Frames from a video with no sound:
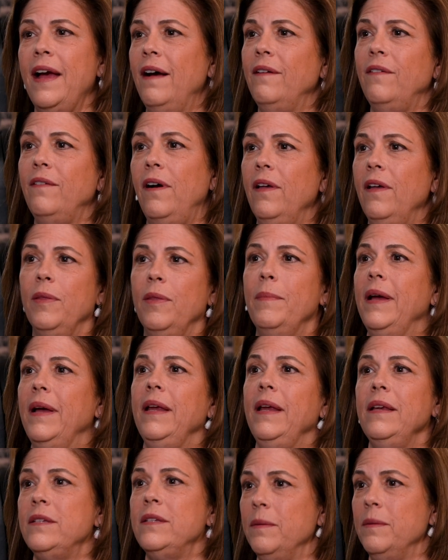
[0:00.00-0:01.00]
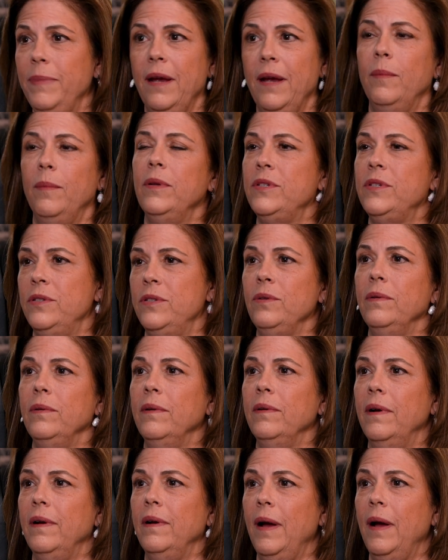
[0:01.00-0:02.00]
have all the money to be able
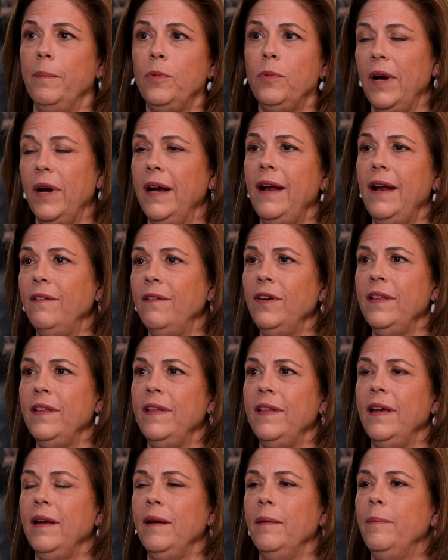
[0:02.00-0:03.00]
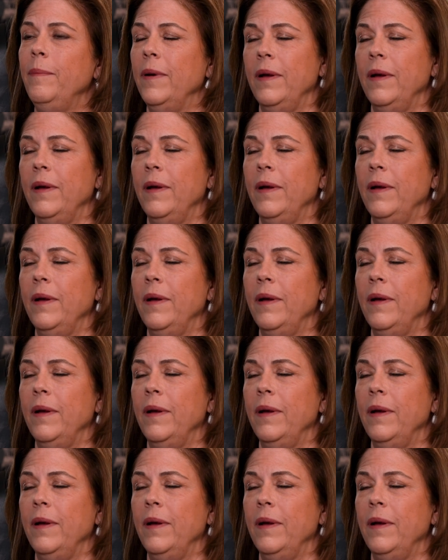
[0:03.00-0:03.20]
to upgrade everything,